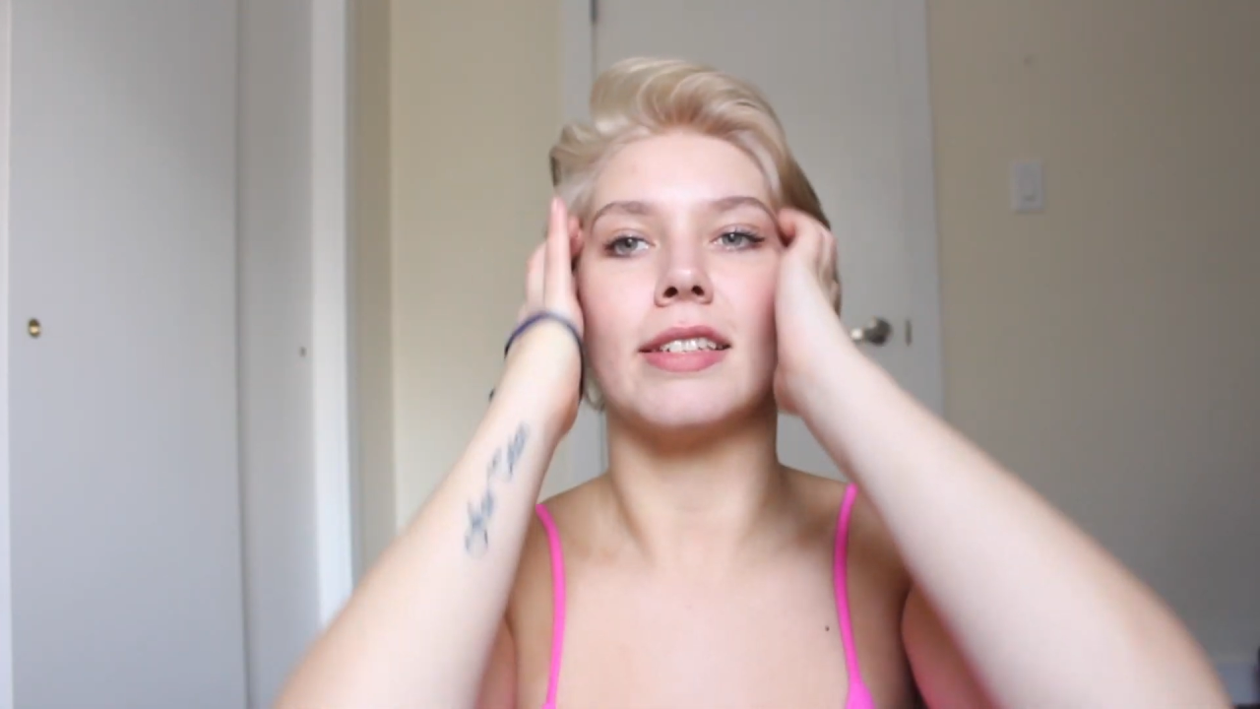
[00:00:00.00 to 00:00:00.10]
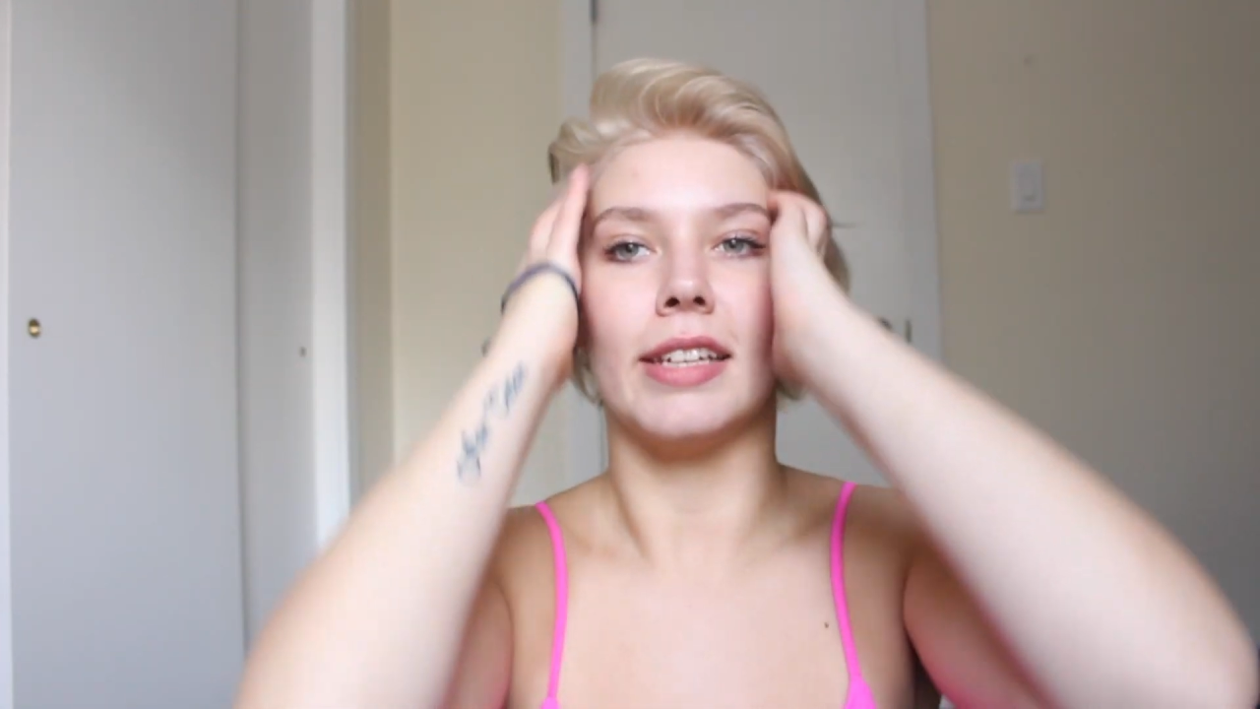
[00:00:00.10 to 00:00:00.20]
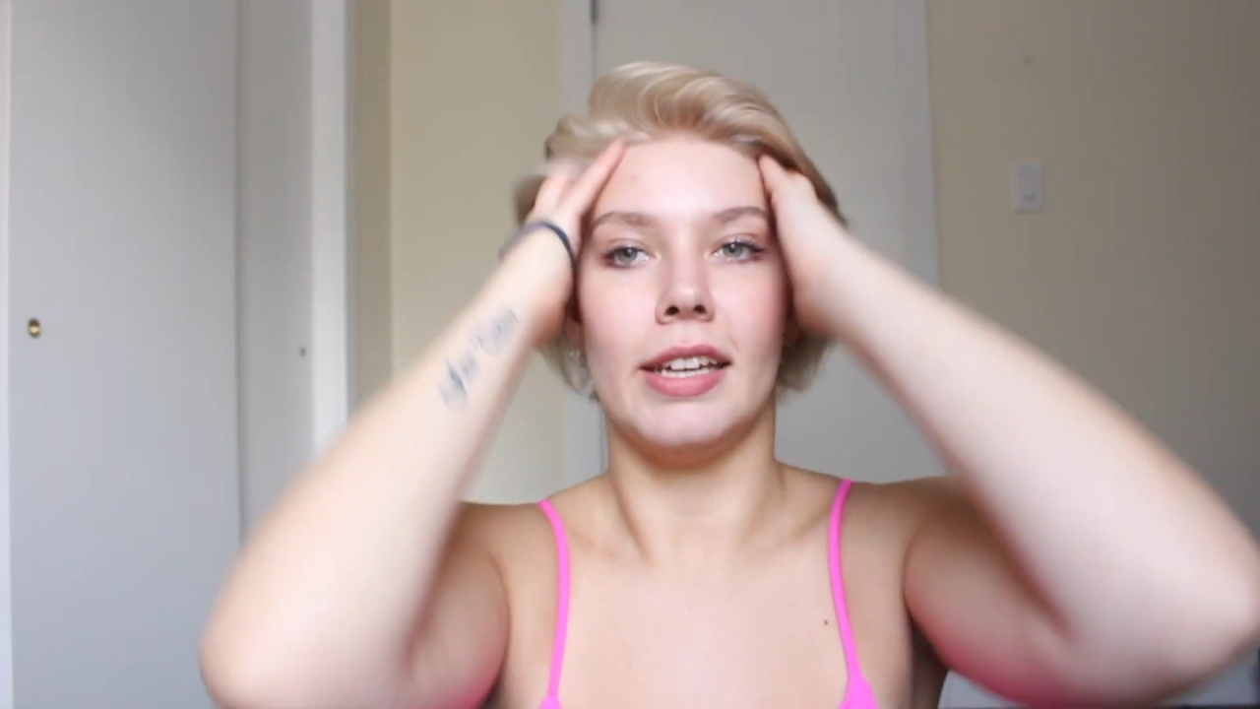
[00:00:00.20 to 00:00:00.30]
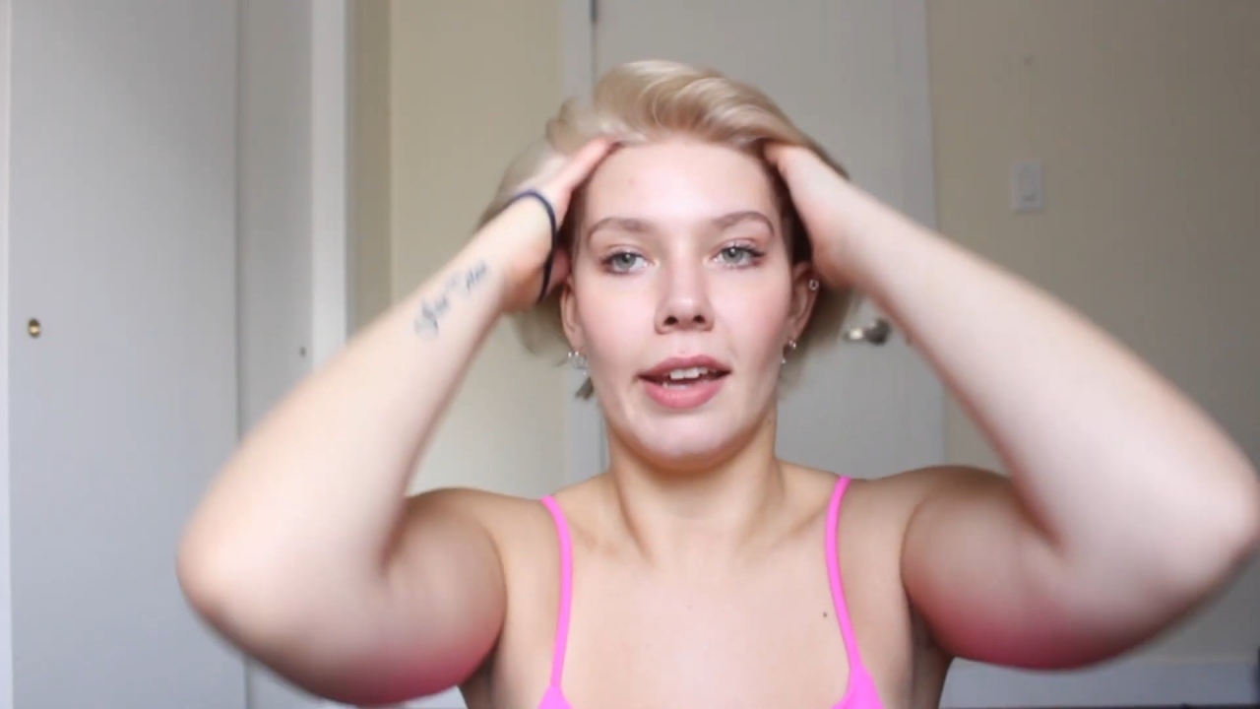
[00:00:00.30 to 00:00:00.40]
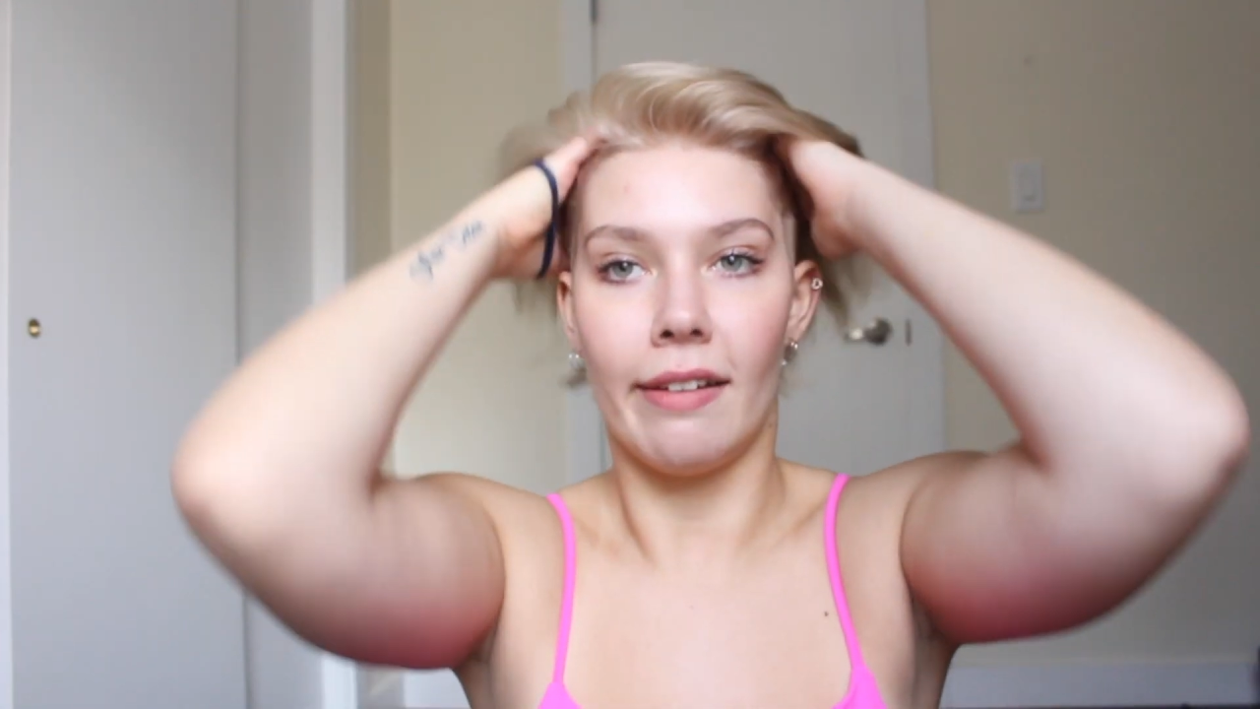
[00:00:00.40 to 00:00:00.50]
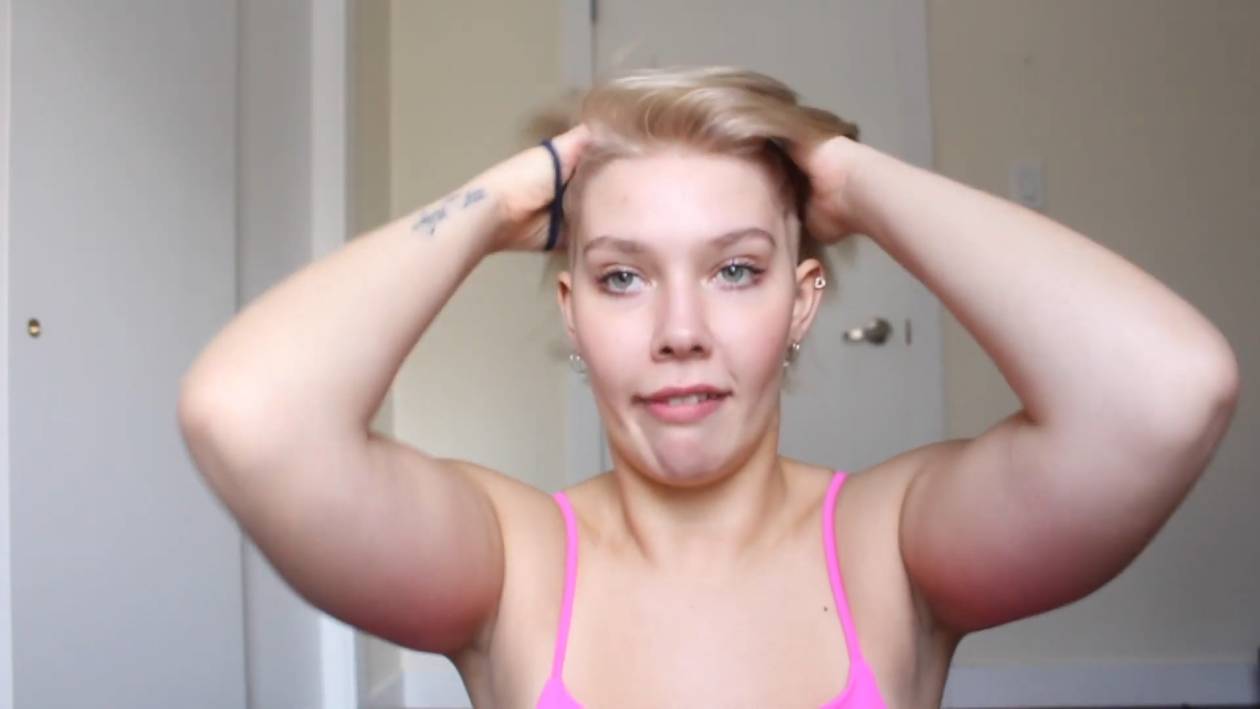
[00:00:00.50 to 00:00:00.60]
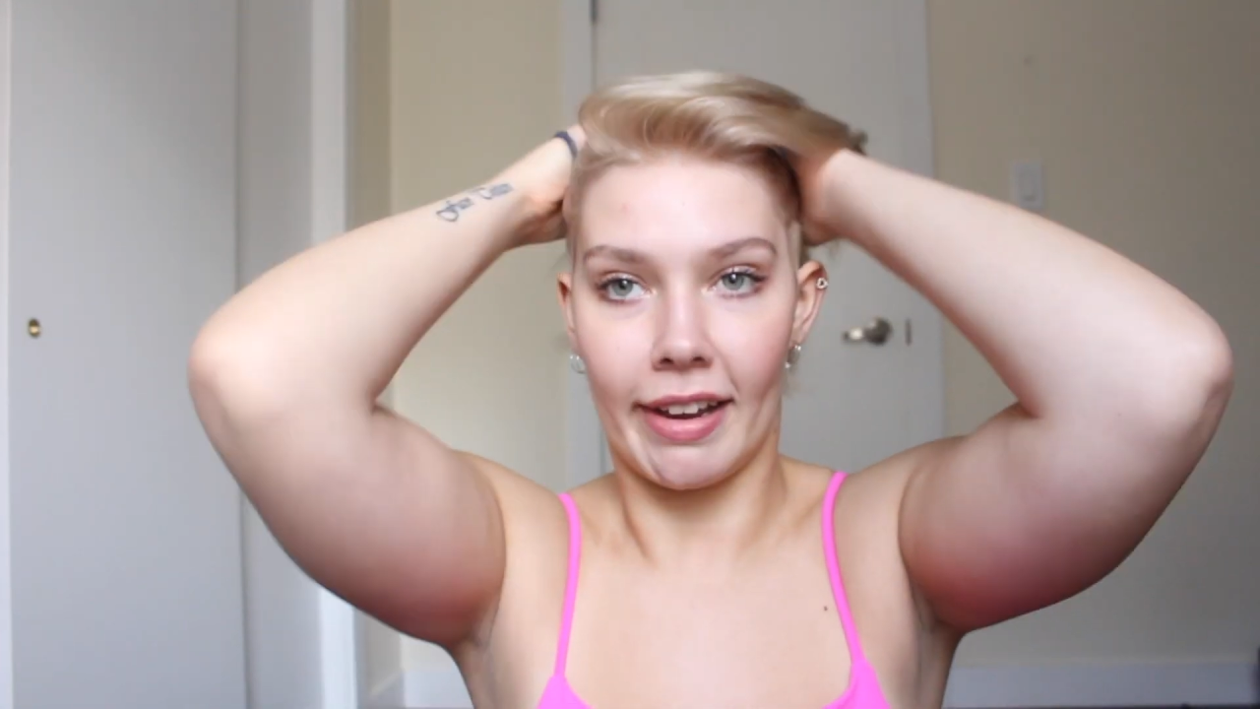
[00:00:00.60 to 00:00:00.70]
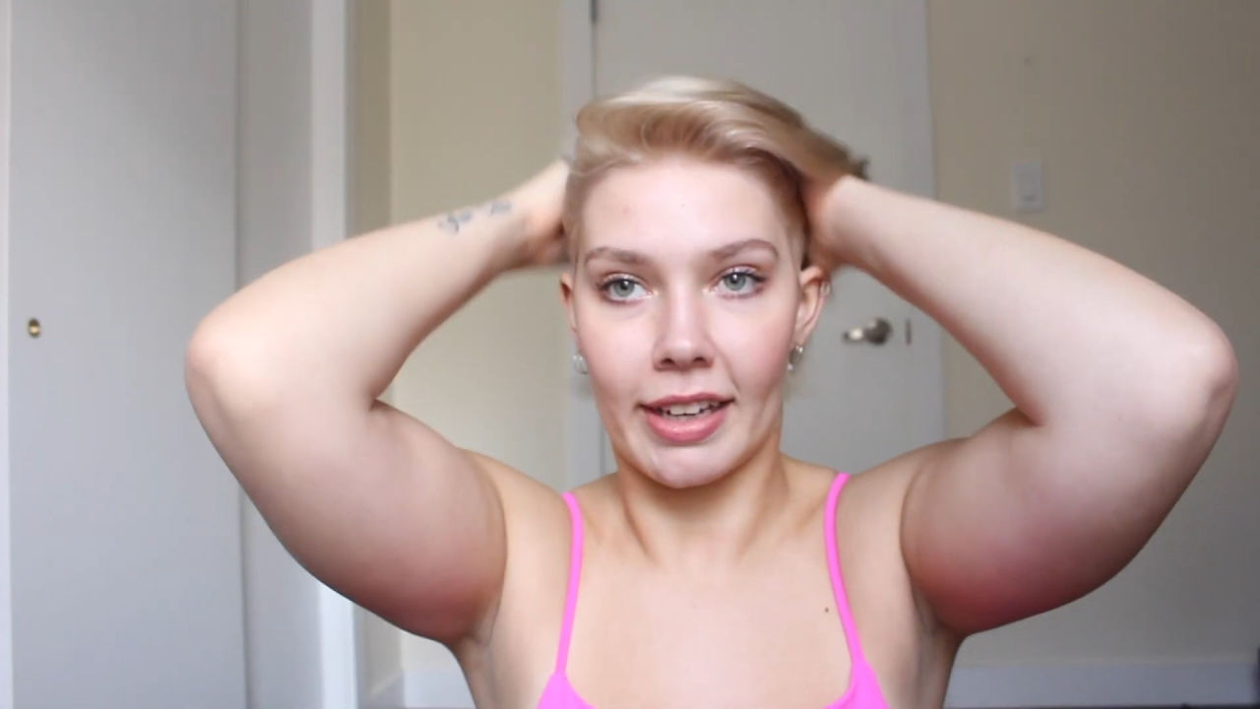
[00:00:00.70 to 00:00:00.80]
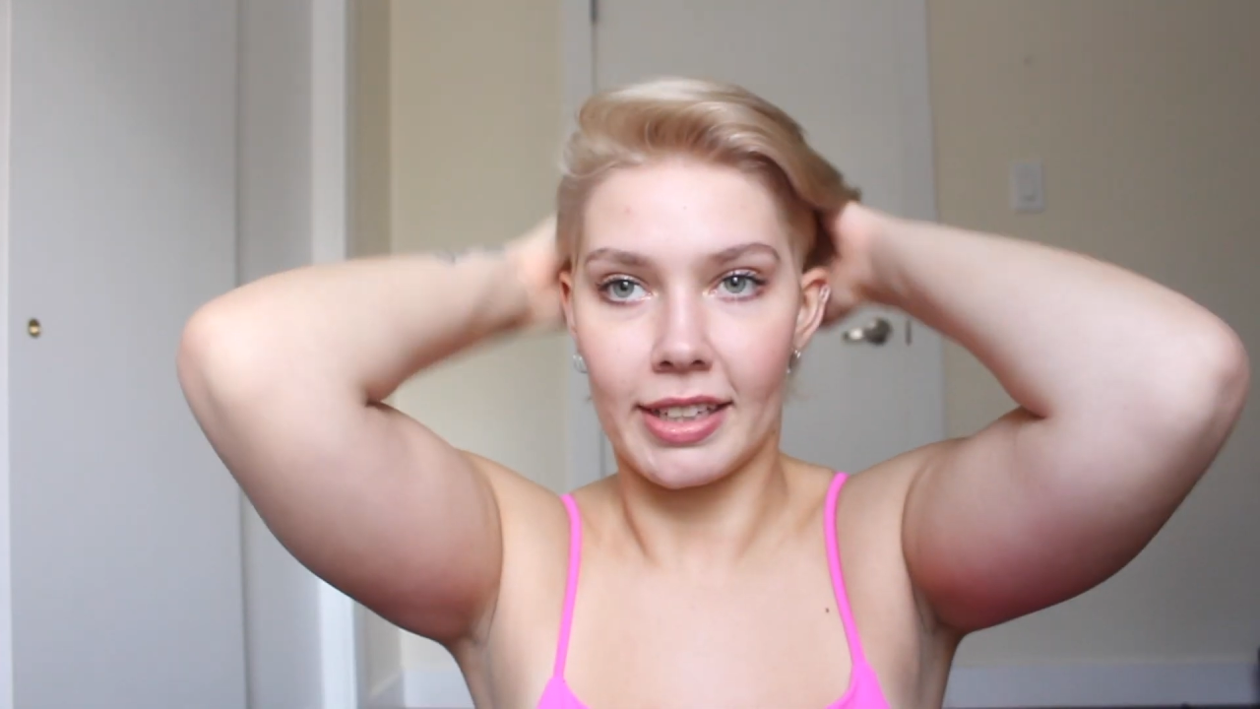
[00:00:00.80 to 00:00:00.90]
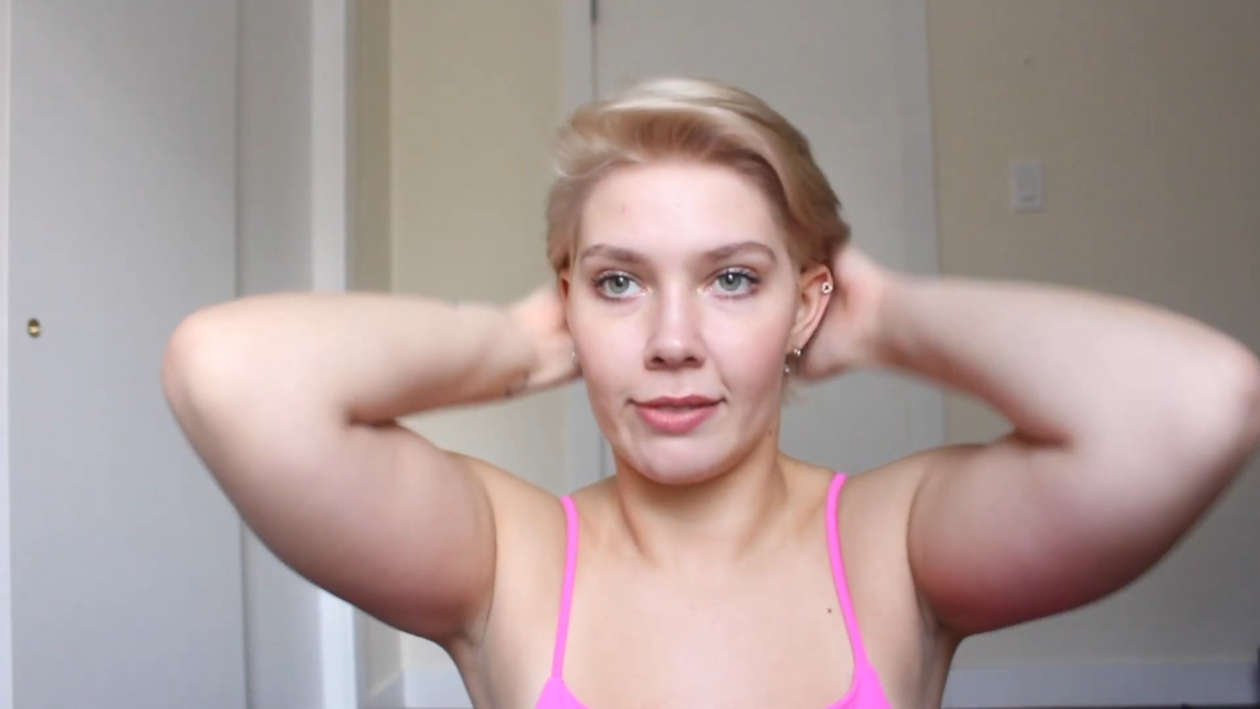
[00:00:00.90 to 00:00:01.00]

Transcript: see if I can